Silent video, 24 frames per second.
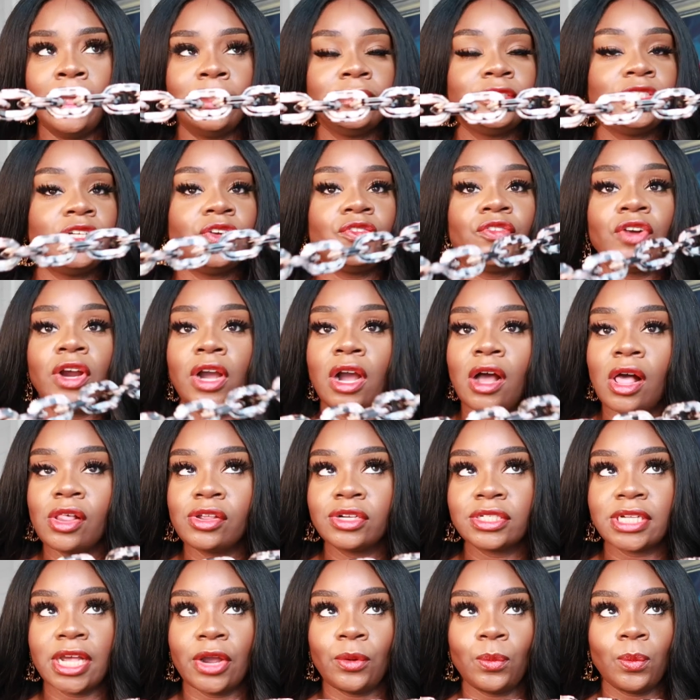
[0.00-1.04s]
different
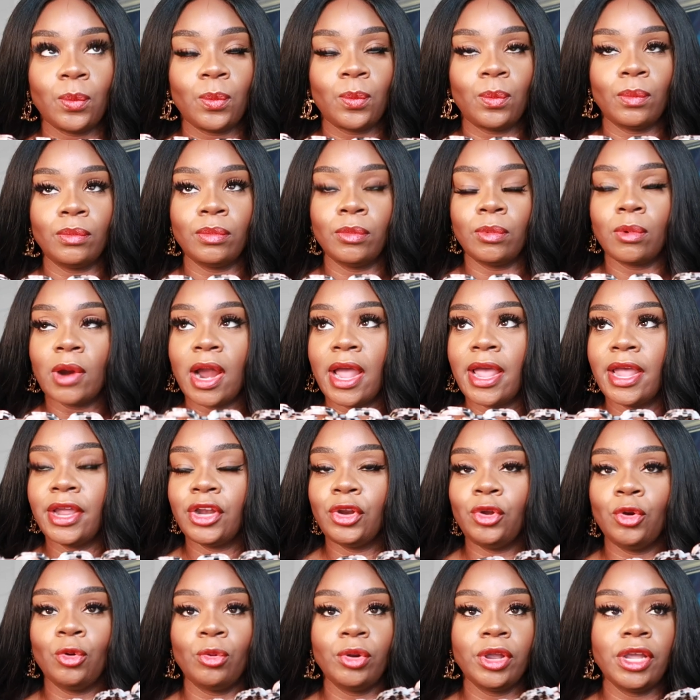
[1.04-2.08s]
colors like
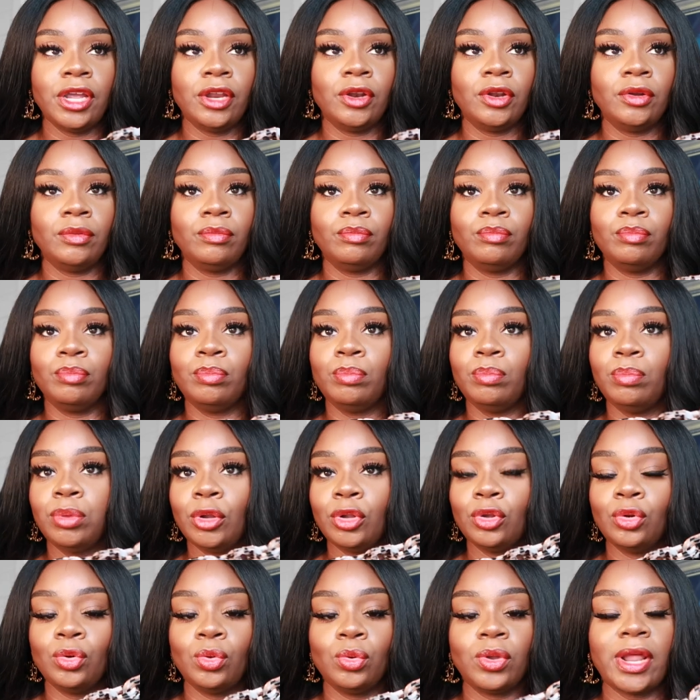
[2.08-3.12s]
red, green,
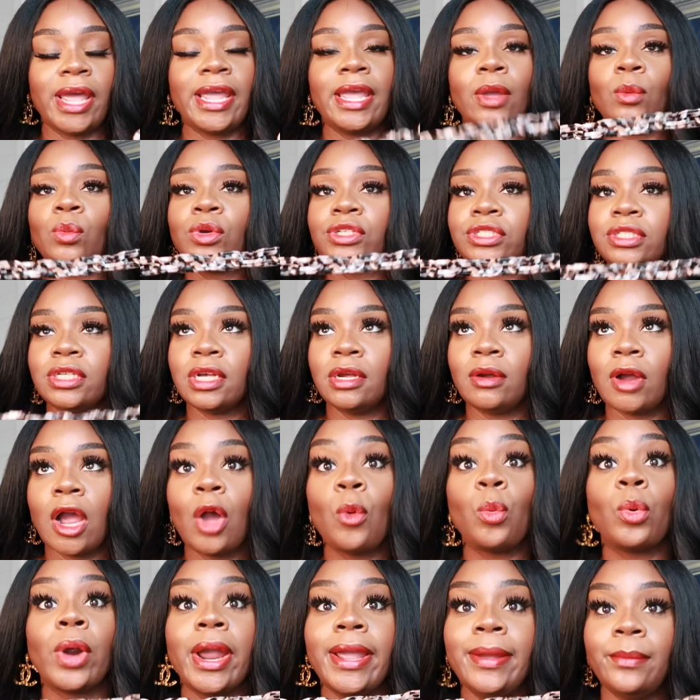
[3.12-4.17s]
blue, like it was a
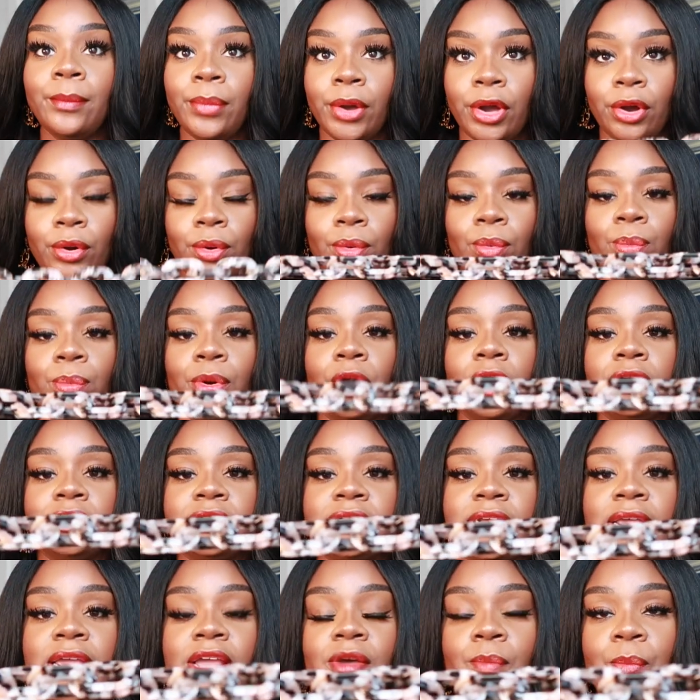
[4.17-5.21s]
rainbow per
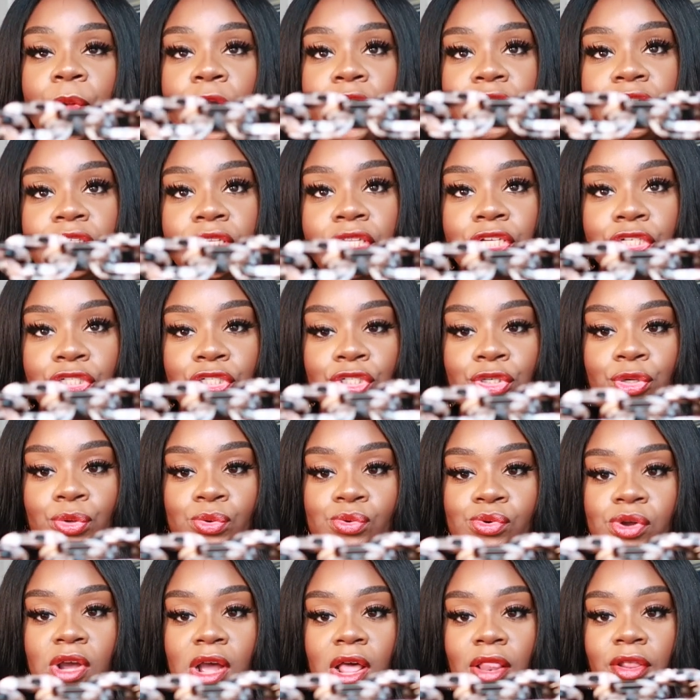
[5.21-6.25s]
se compared to this
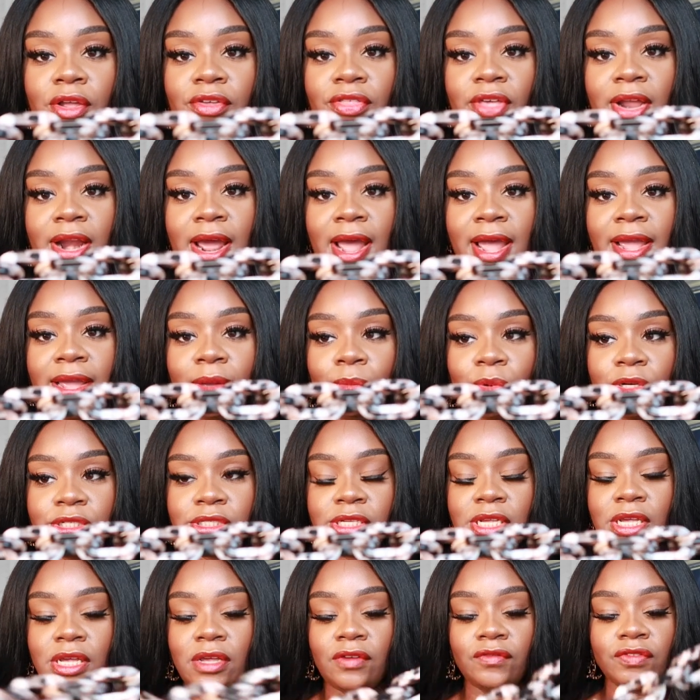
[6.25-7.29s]
nude color that I
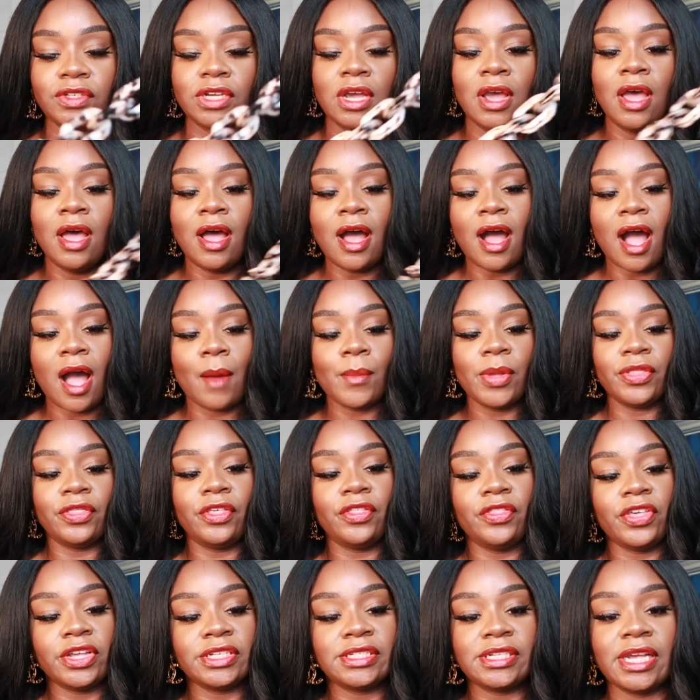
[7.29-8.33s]
received. Um, and
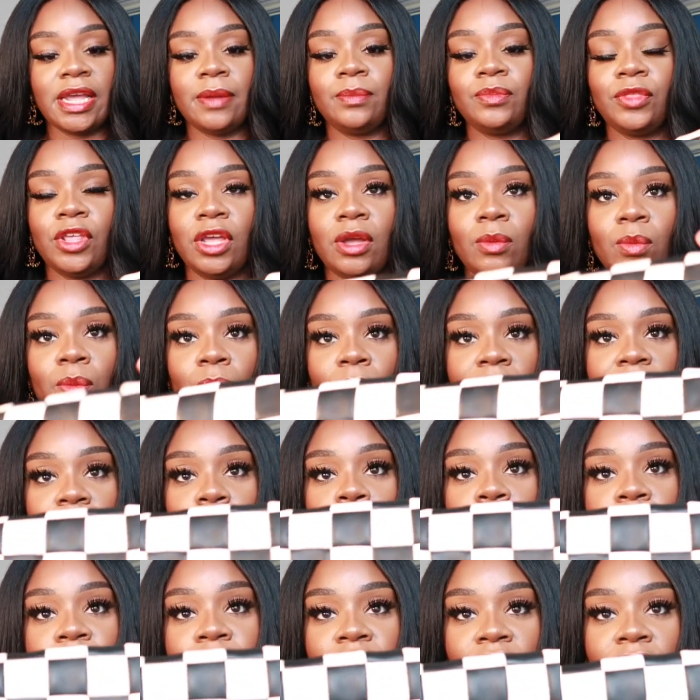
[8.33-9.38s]
then the same thing like
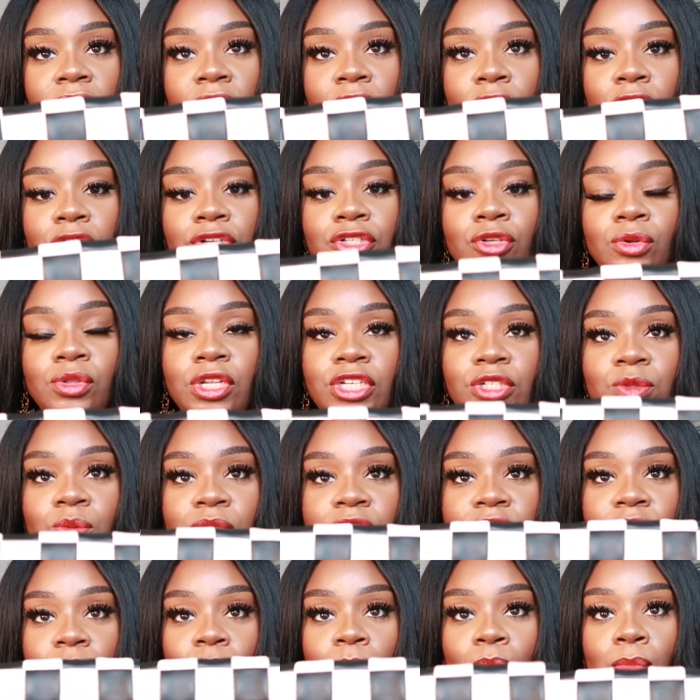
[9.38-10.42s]
with here. So this
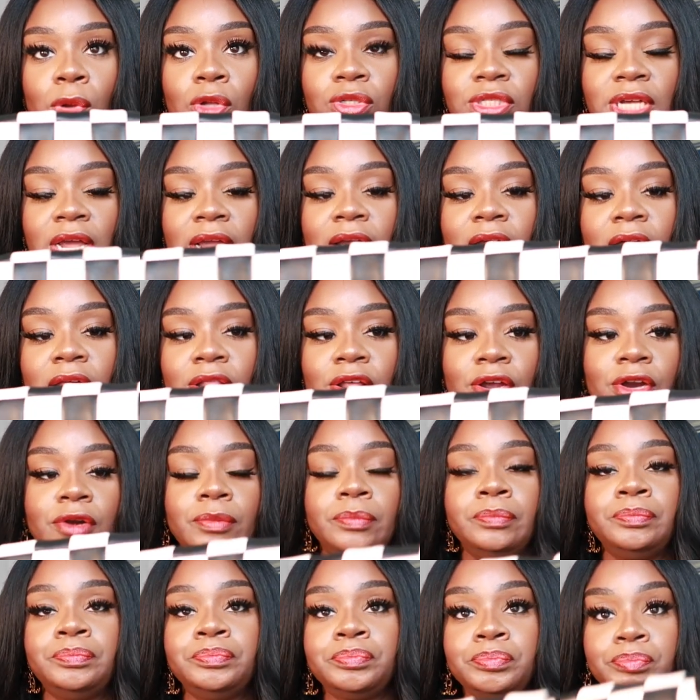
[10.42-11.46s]
was the multicolor